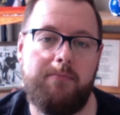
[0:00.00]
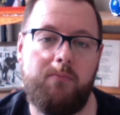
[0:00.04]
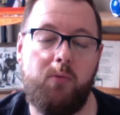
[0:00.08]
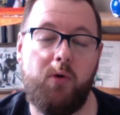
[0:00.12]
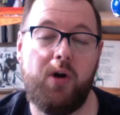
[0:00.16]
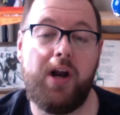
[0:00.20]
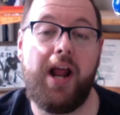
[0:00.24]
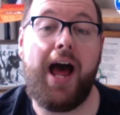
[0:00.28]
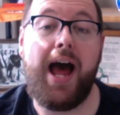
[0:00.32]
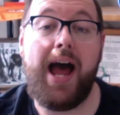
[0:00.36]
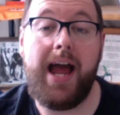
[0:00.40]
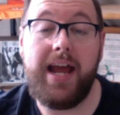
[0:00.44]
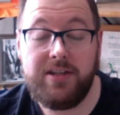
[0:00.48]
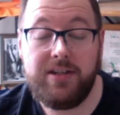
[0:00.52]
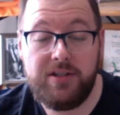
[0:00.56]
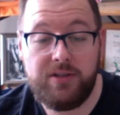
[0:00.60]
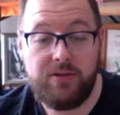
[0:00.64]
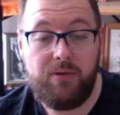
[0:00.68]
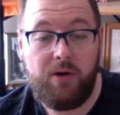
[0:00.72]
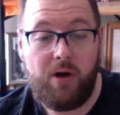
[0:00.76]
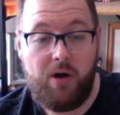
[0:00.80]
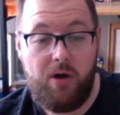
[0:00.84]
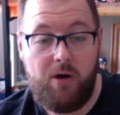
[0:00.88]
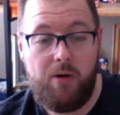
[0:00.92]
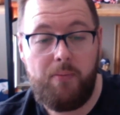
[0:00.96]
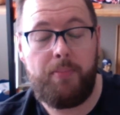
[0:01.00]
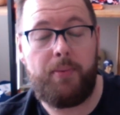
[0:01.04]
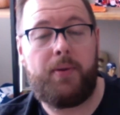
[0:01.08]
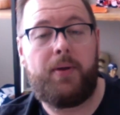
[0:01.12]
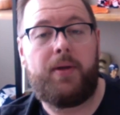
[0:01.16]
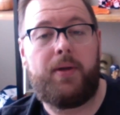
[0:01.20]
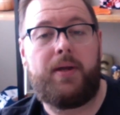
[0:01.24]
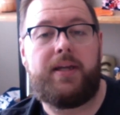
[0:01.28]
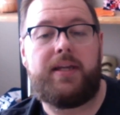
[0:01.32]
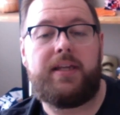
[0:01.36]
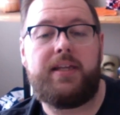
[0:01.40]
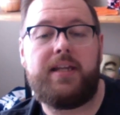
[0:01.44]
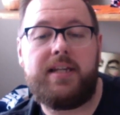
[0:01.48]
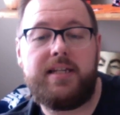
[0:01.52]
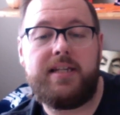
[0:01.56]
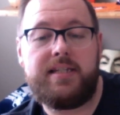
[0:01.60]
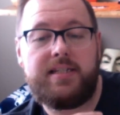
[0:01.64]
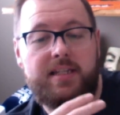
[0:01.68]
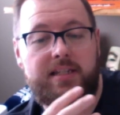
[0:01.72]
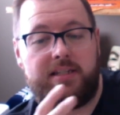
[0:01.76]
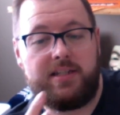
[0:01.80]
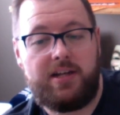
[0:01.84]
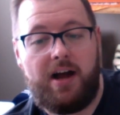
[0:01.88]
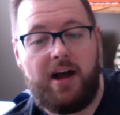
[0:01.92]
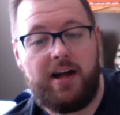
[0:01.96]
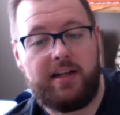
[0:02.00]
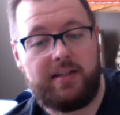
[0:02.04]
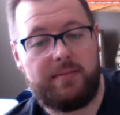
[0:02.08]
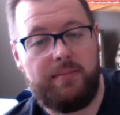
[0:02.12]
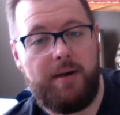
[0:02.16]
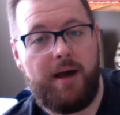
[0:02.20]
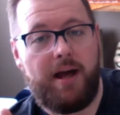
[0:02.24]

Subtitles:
What I do hope that isn't talked